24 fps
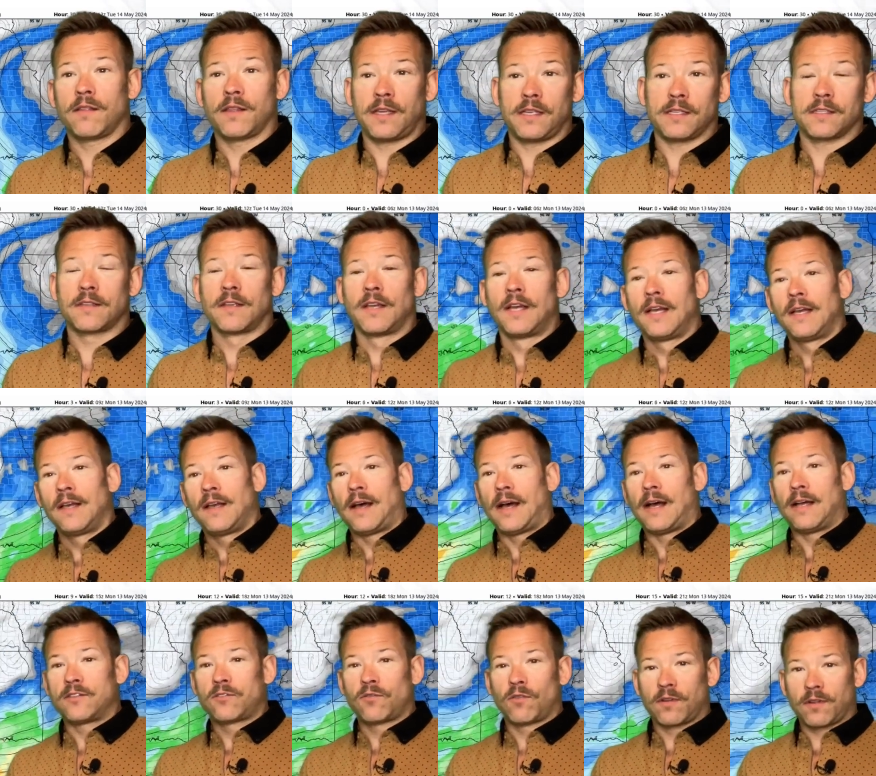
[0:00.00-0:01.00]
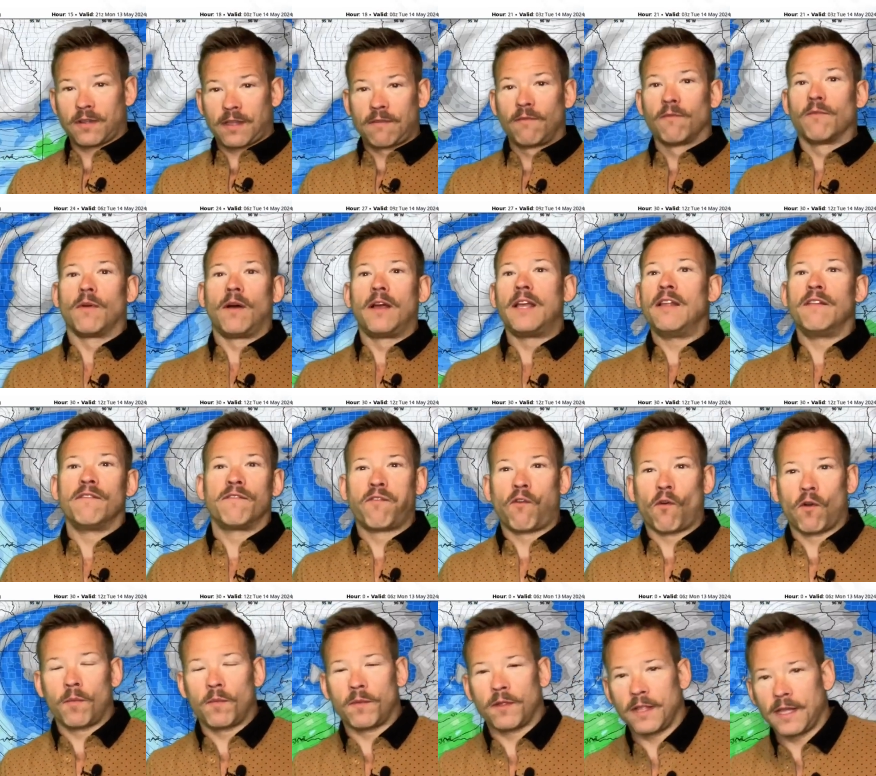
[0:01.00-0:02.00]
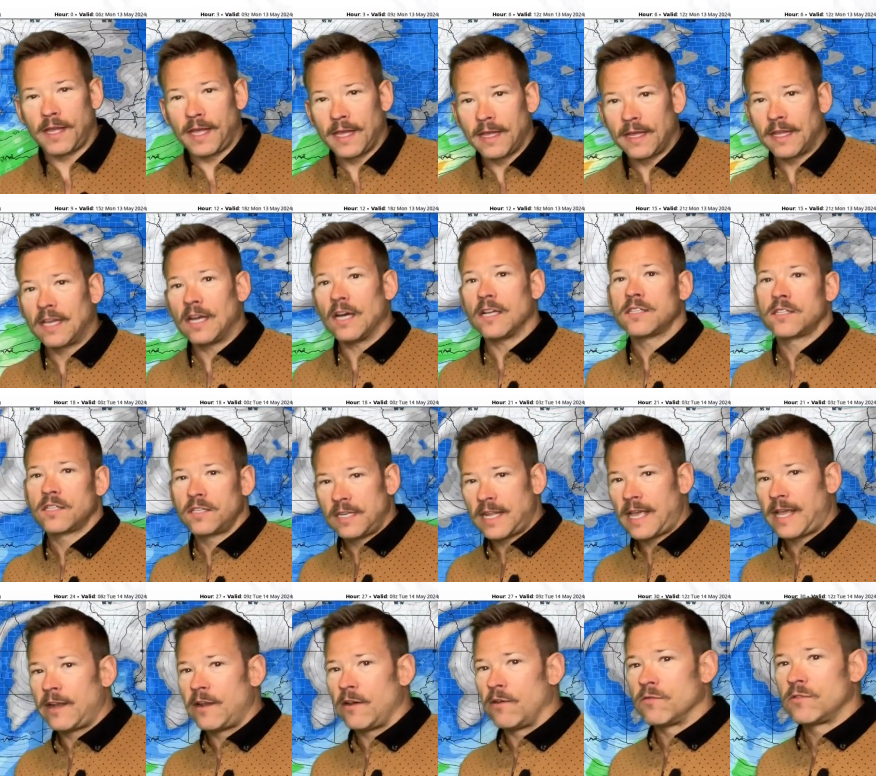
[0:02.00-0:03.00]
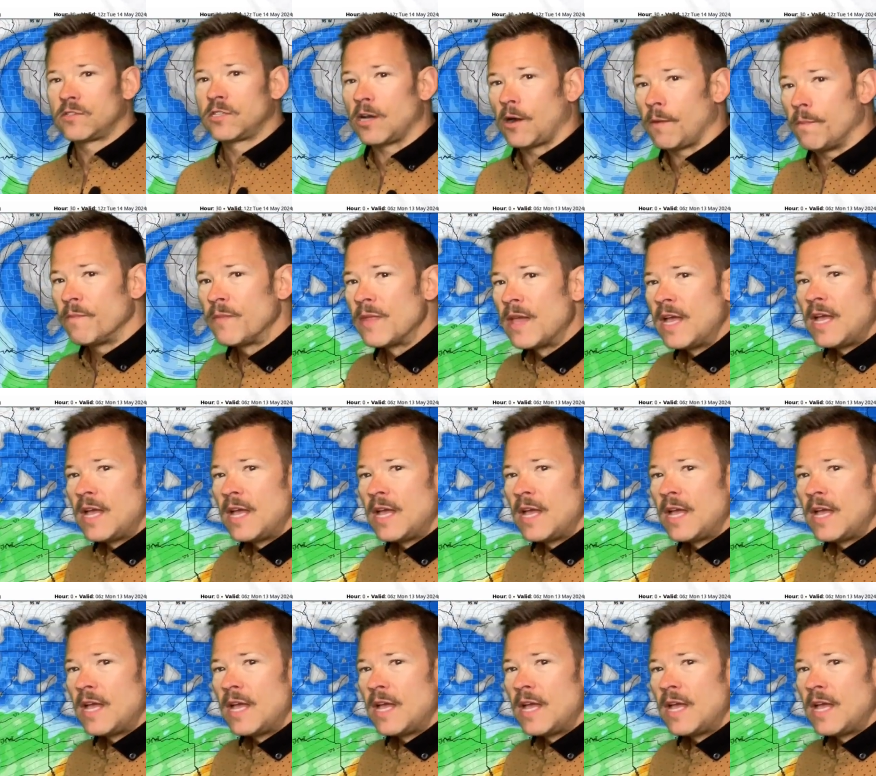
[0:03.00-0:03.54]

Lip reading: these sort of informally gustnadoes. So